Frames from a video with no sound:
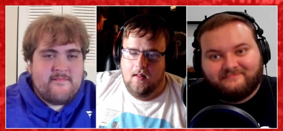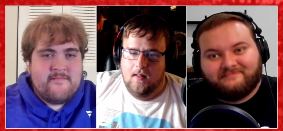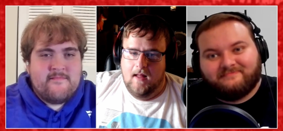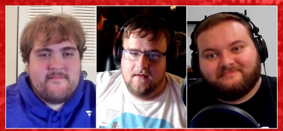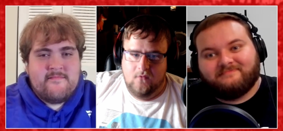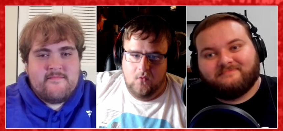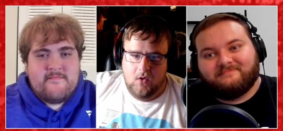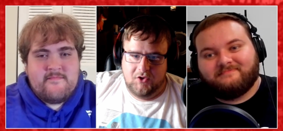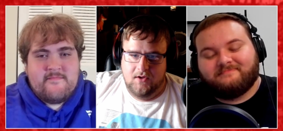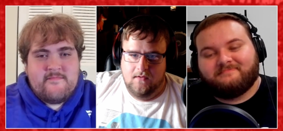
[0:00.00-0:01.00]
Speaker 1: a lot of
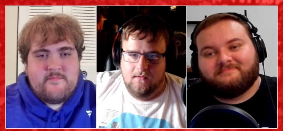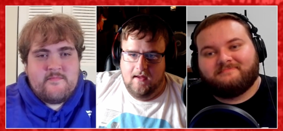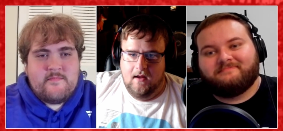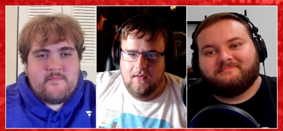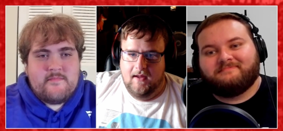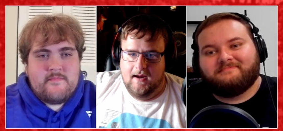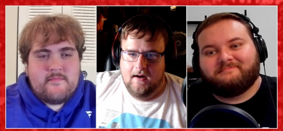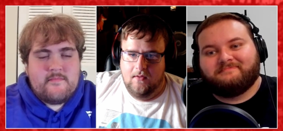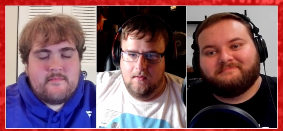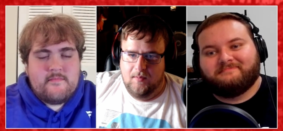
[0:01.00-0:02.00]
questions now. They kind
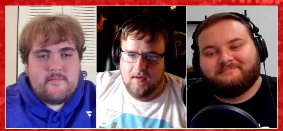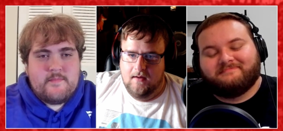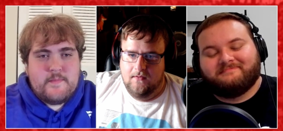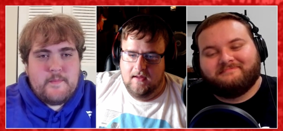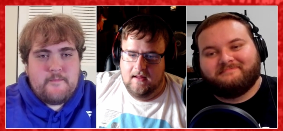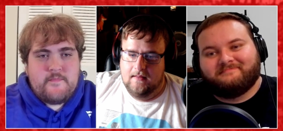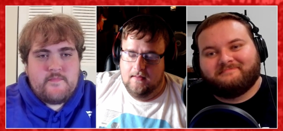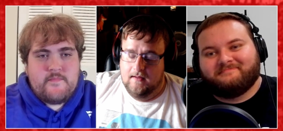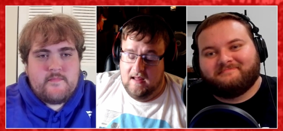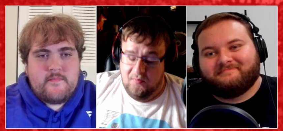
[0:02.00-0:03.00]
of limp in. The
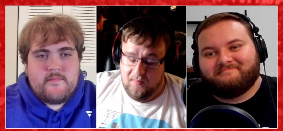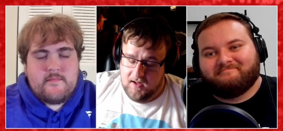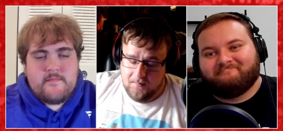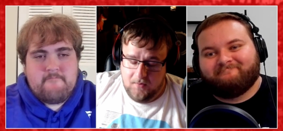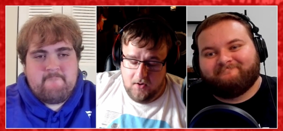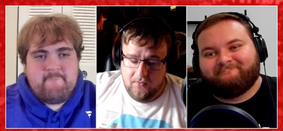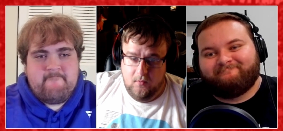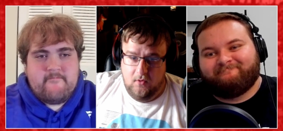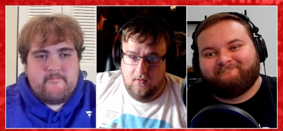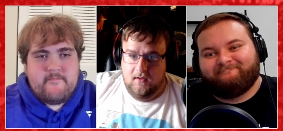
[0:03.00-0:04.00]
the game's being in
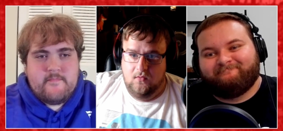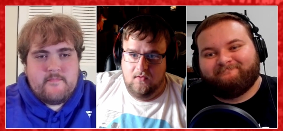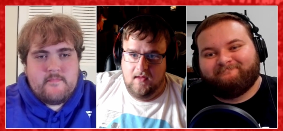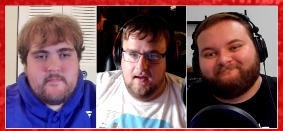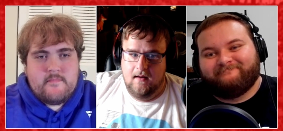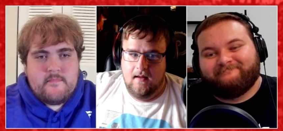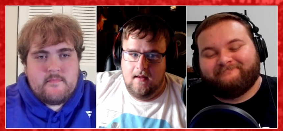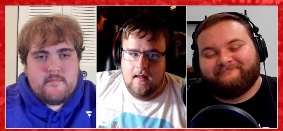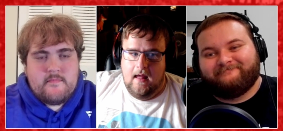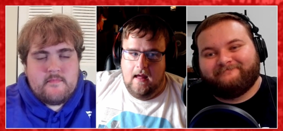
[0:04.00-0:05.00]
Baltimore, like you said.
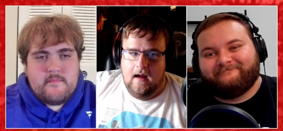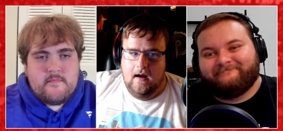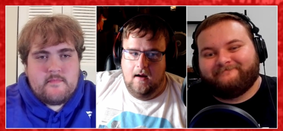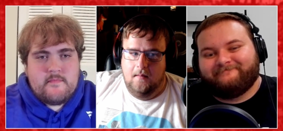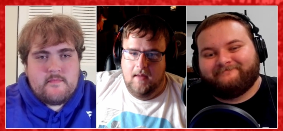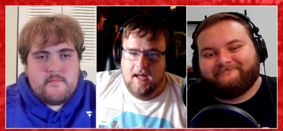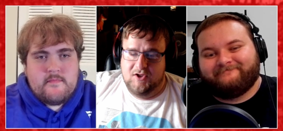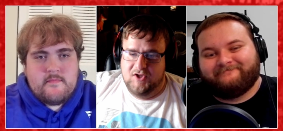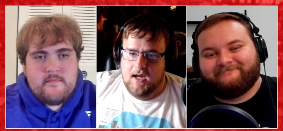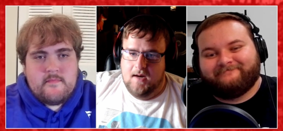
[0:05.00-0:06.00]
Um,
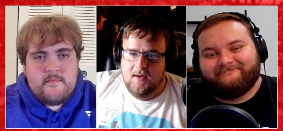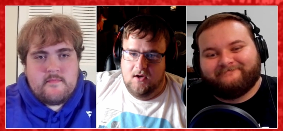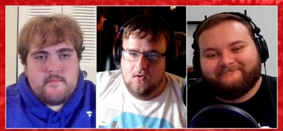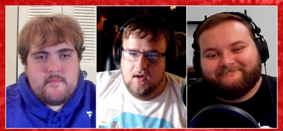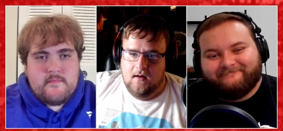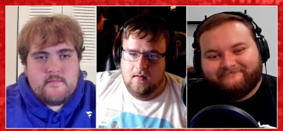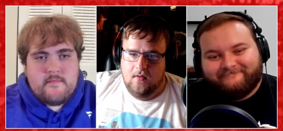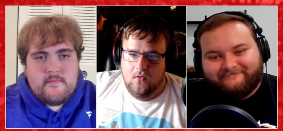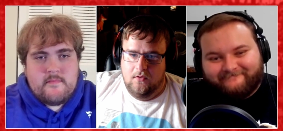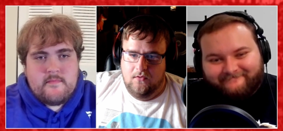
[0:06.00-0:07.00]
and John, I mean, you kind of
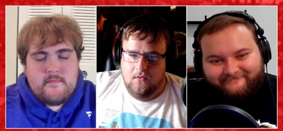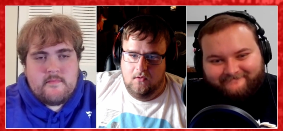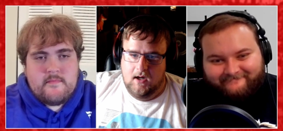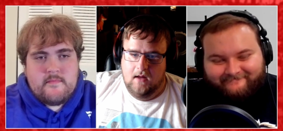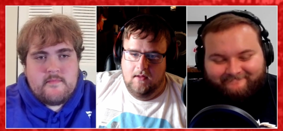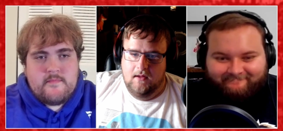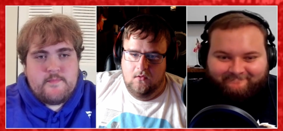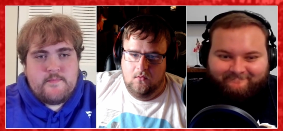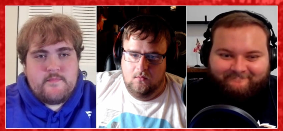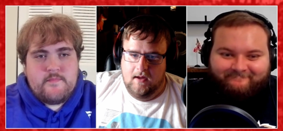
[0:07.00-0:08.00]
alluded to, and I'll let
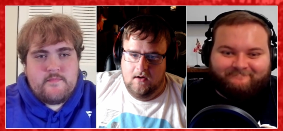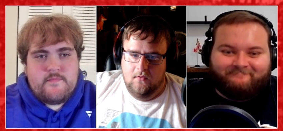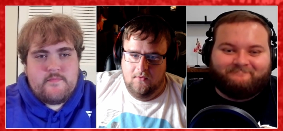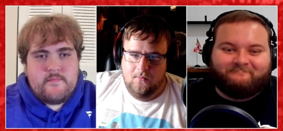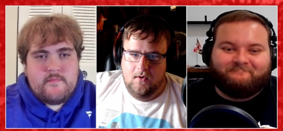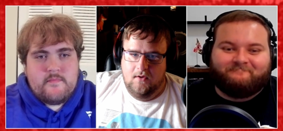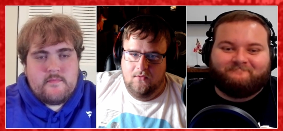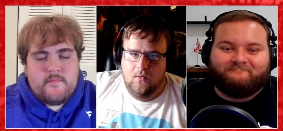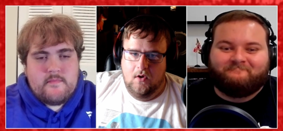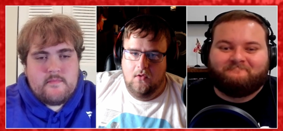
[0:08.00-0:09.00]
you hit on this point
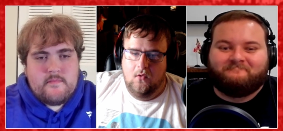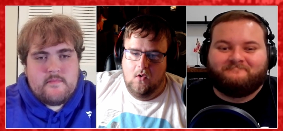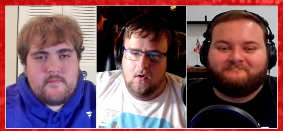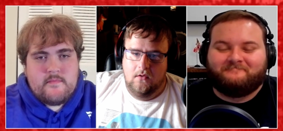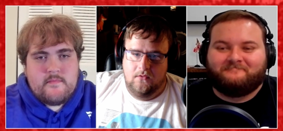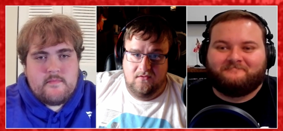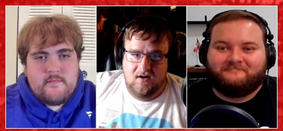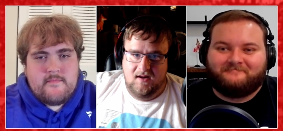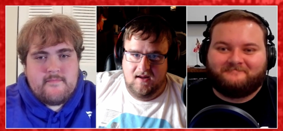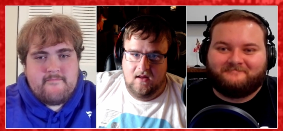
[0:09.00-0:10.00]
as well. The Orioles are
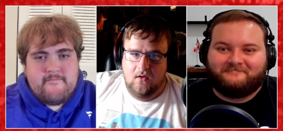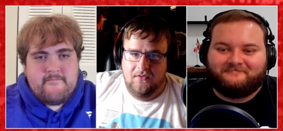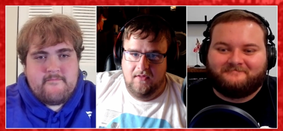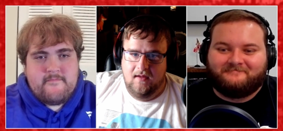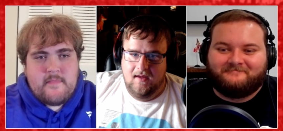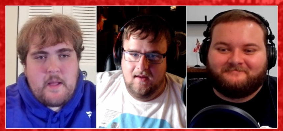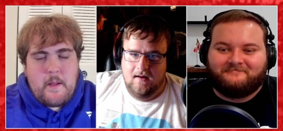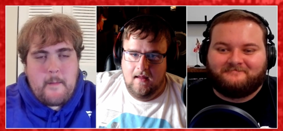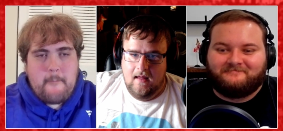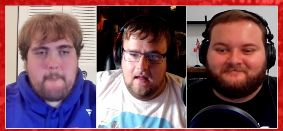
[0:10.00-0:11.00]
starting to get healthy
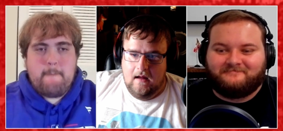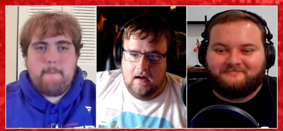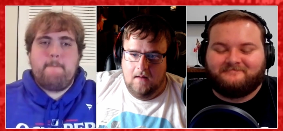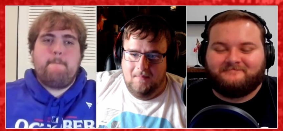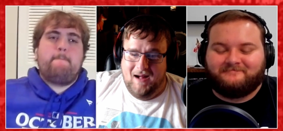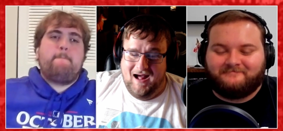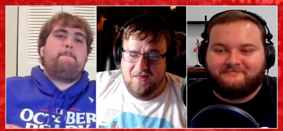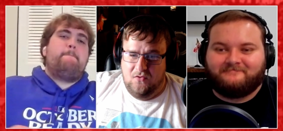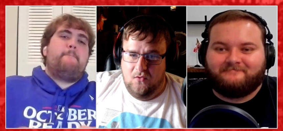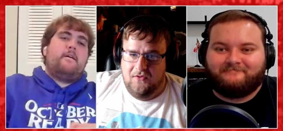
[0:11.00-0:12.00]
again. Um, I
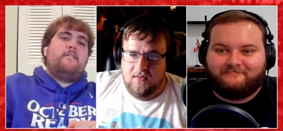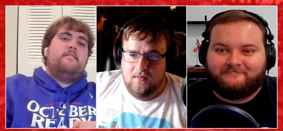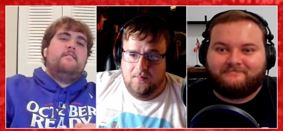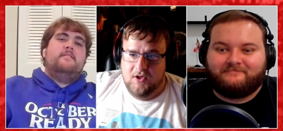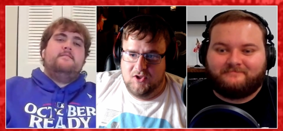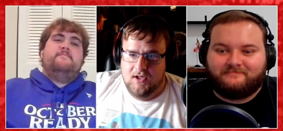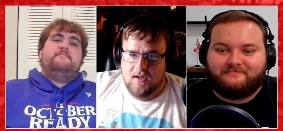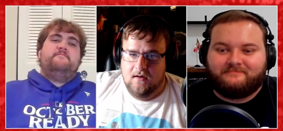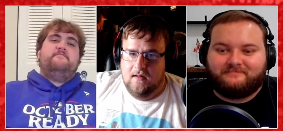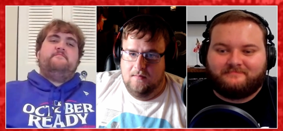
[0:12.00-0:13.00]
still think the
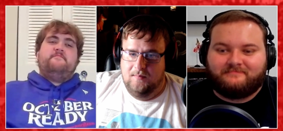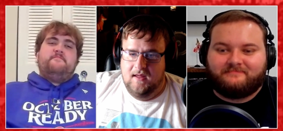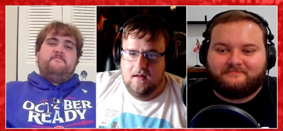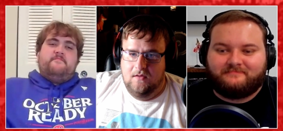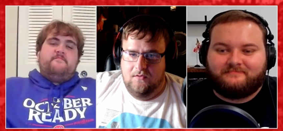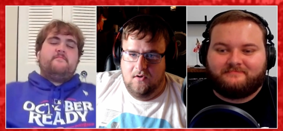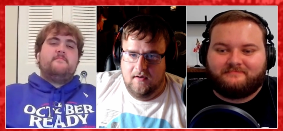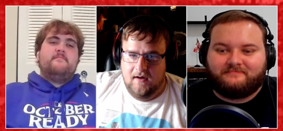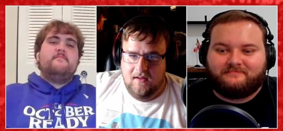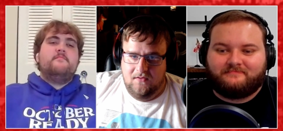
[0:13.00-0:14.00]
pitching uh, being as
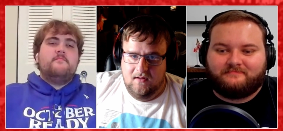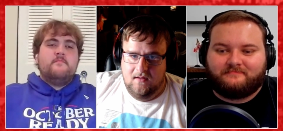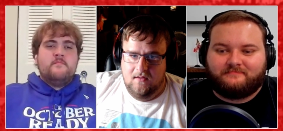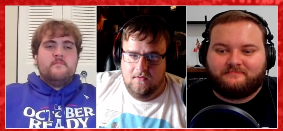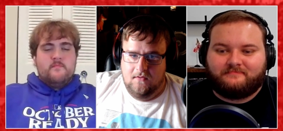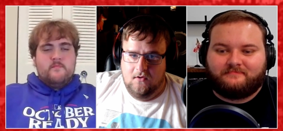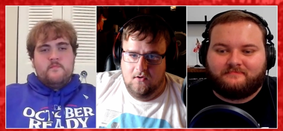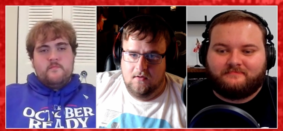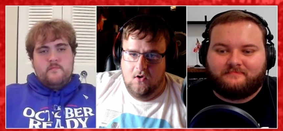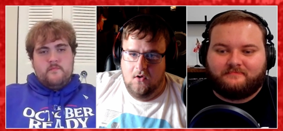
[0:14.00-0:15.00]
hurt as it is
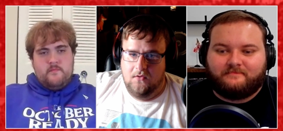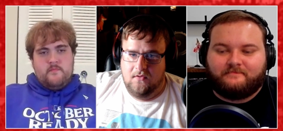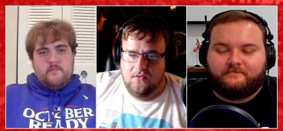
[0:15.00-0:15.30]
could cause